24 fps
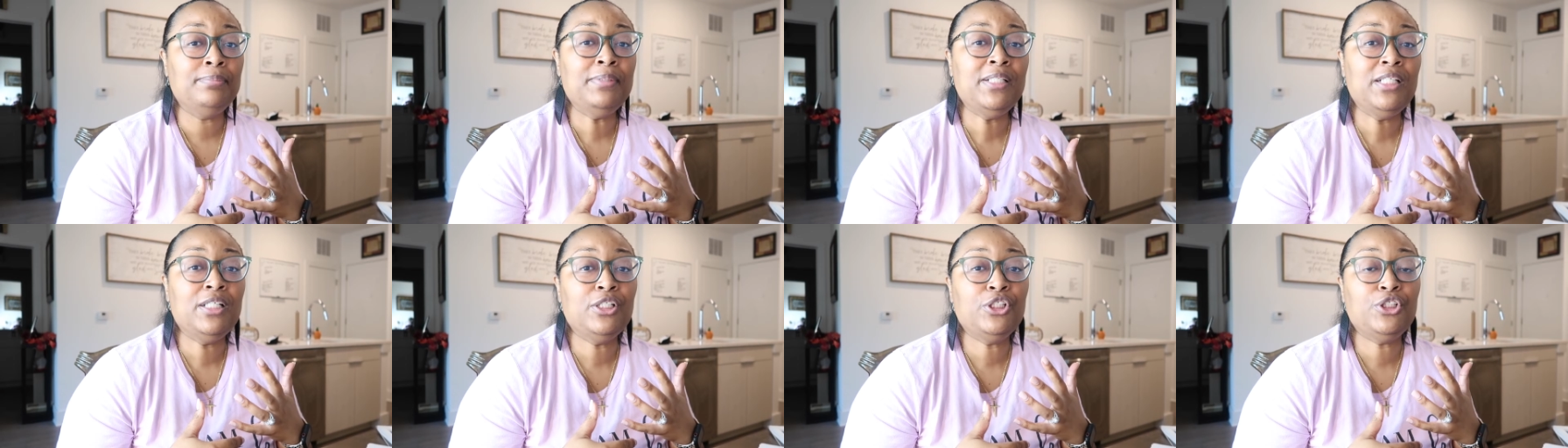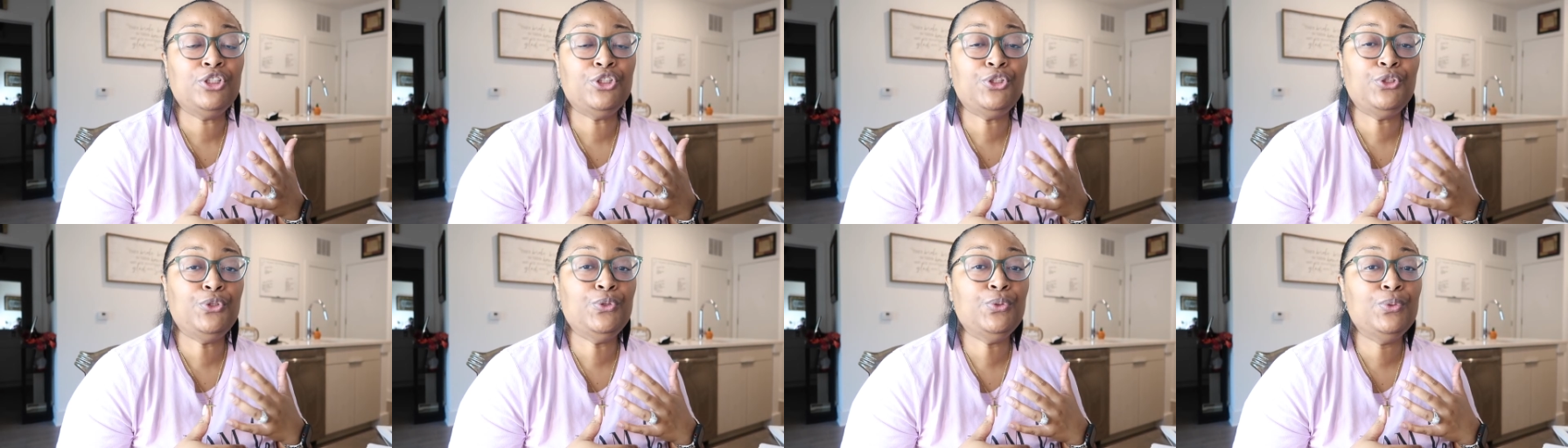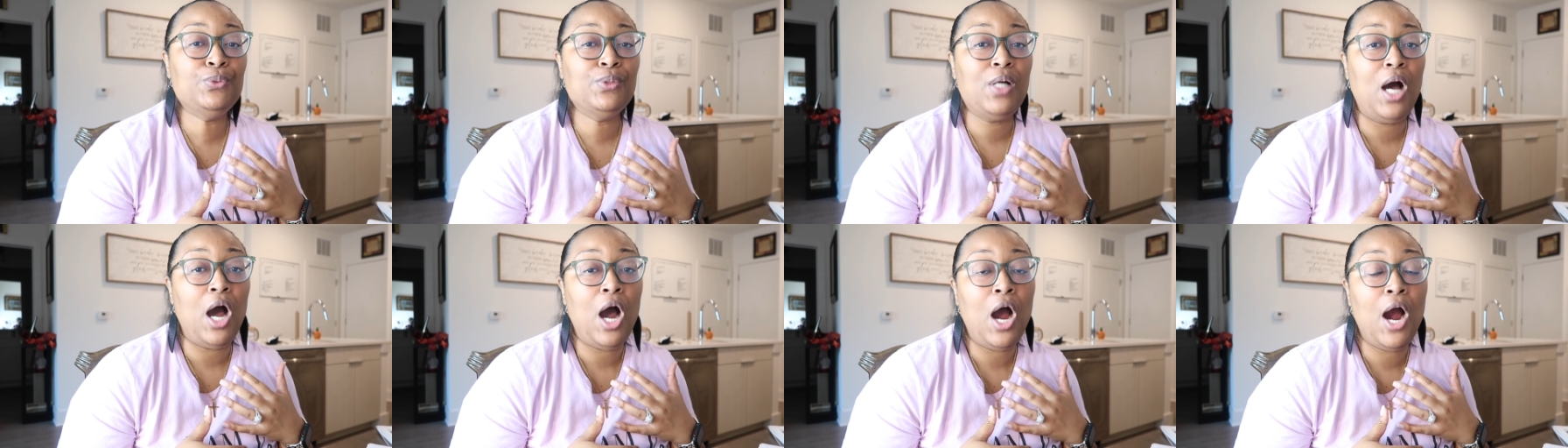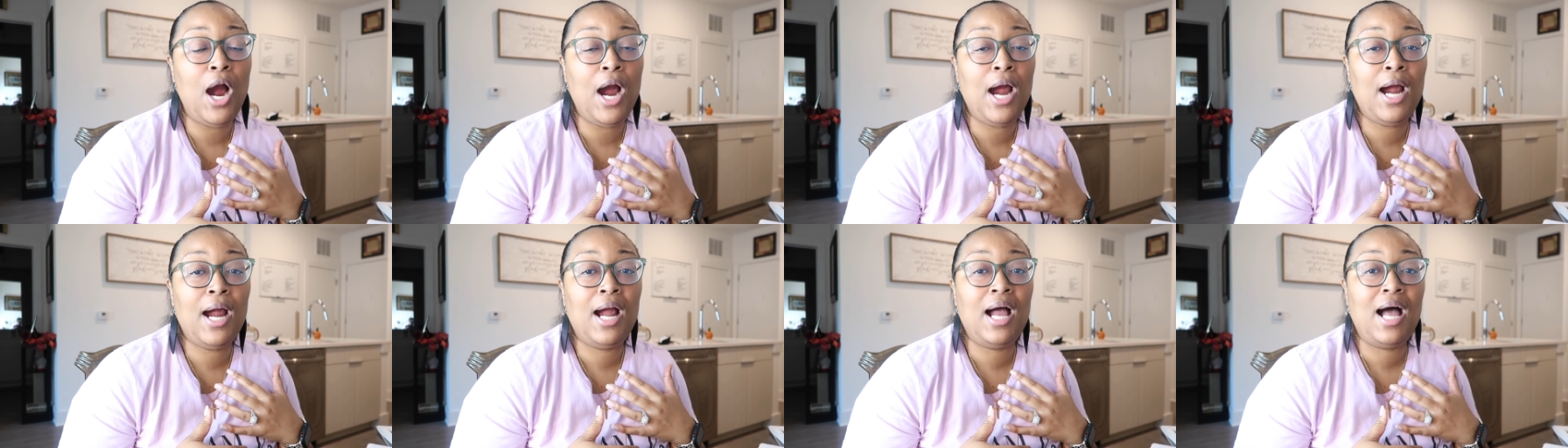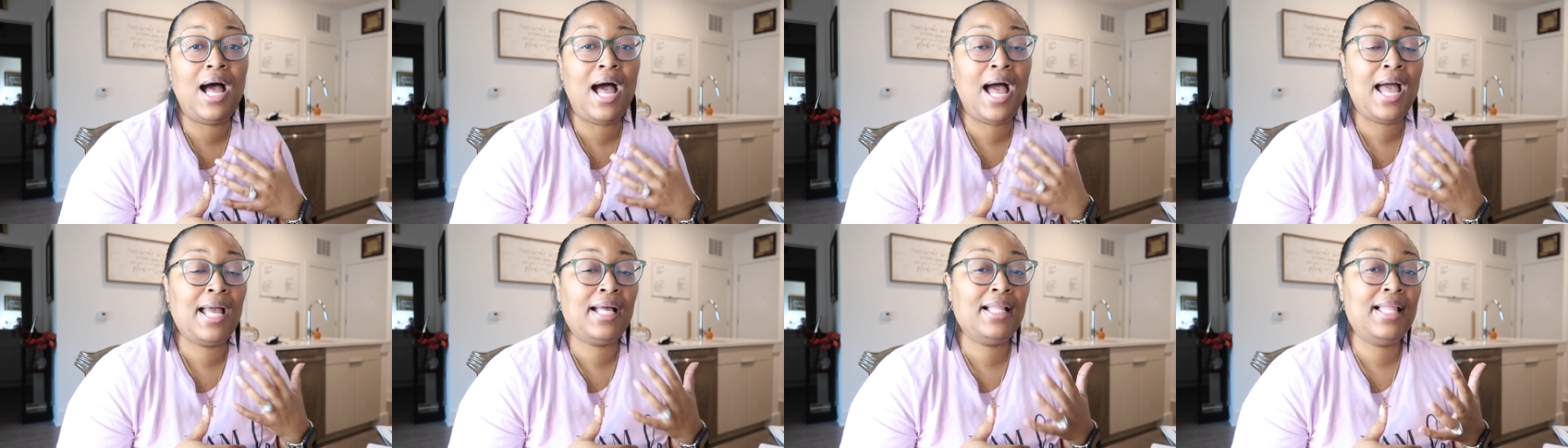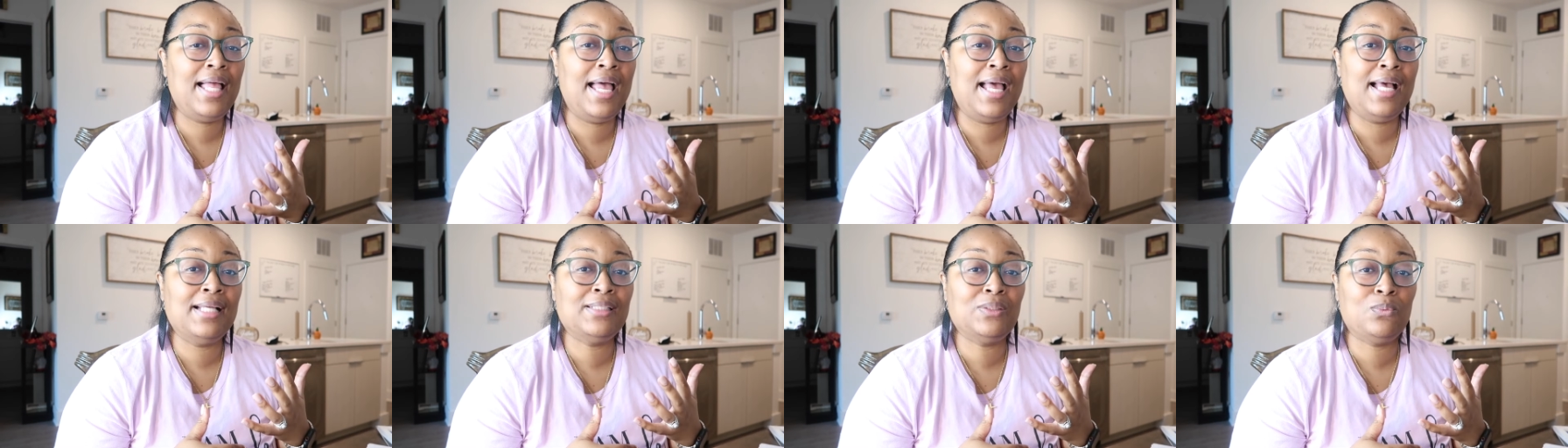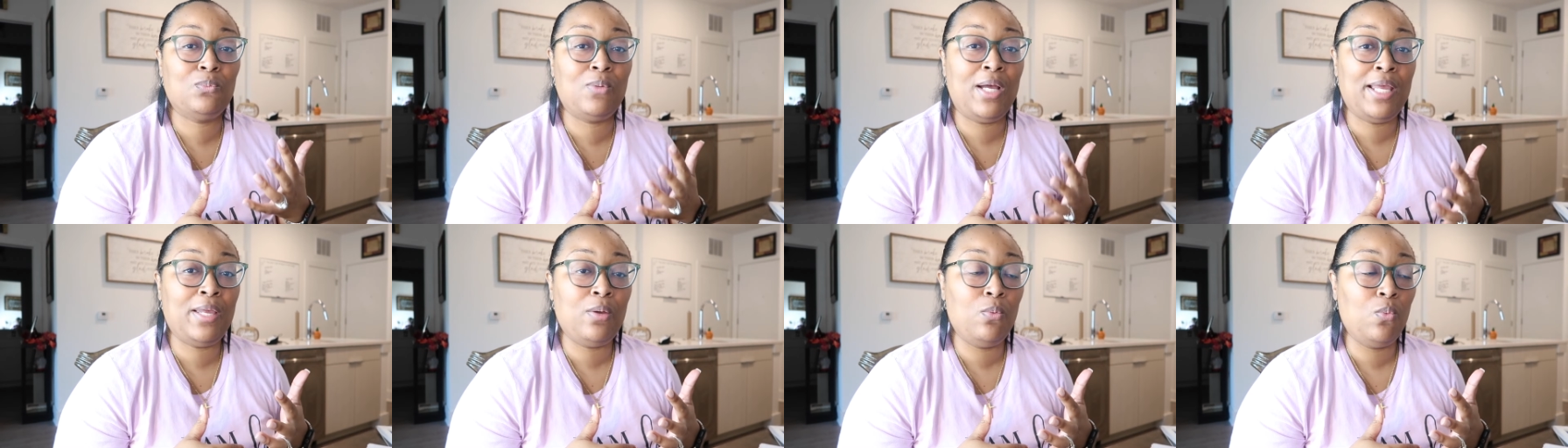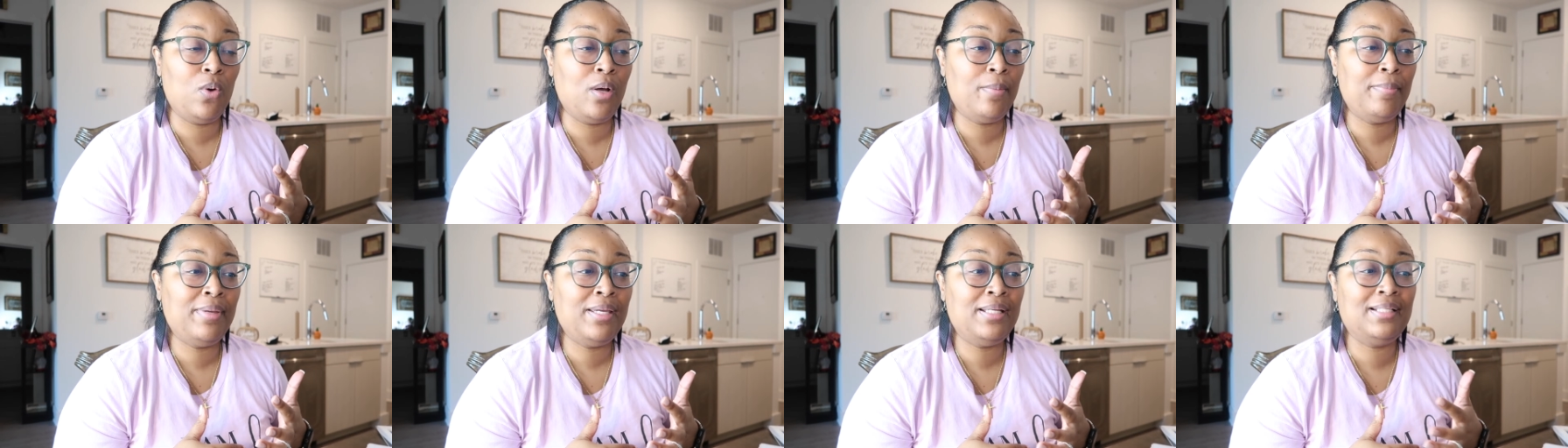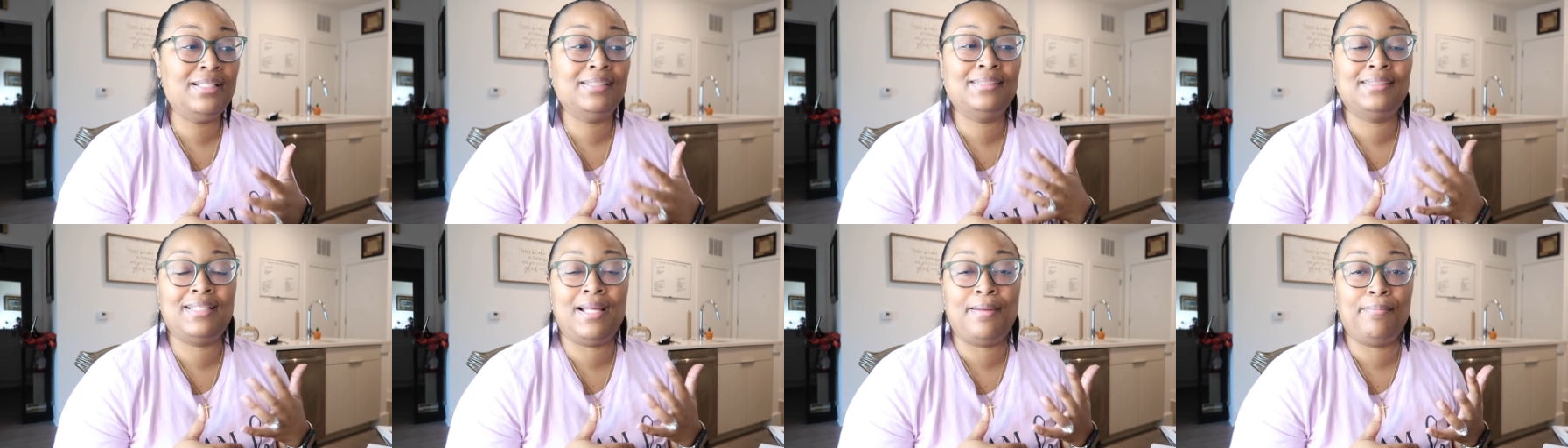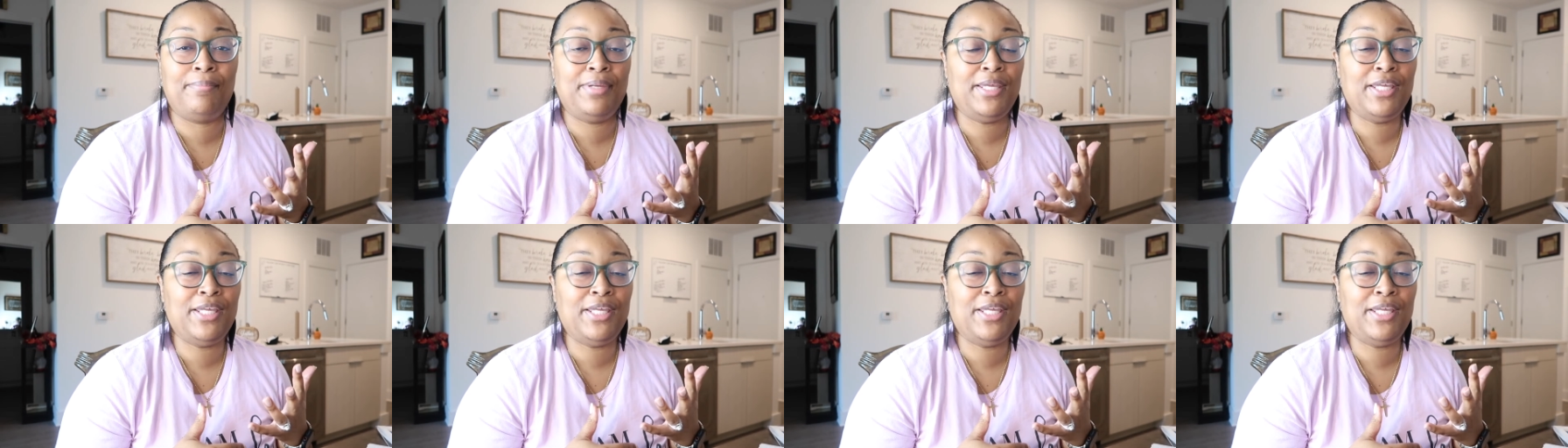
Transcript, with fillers: because you are a high class white woman does not